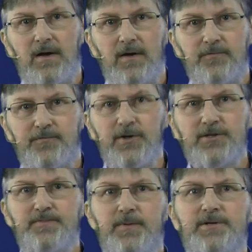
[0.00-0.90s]

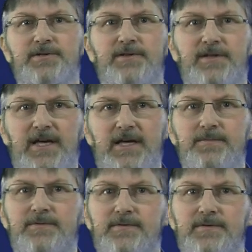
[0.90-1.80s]
First-person
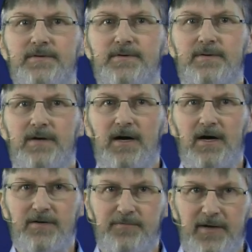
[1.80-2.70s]
games
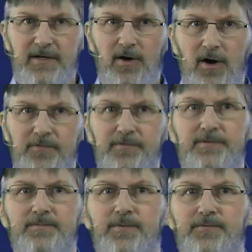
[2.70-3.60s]
are very
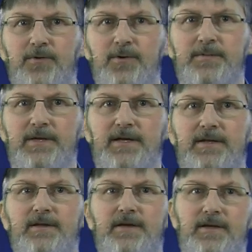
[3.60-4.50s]
often performed
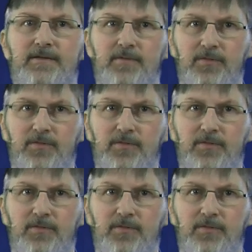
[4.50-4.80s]
in a